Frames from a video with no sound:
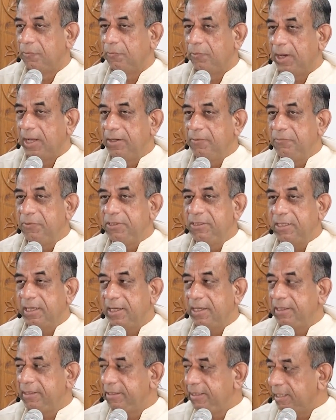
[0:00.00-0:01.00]
One which
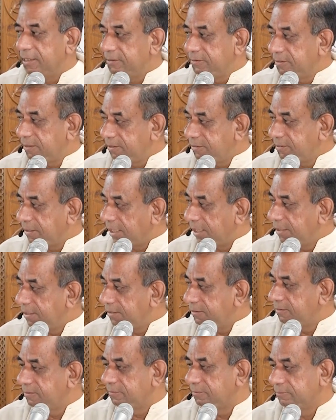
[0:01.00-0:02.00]
are yantra
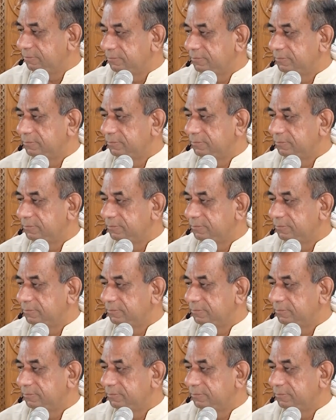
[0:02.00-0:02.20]
chalit,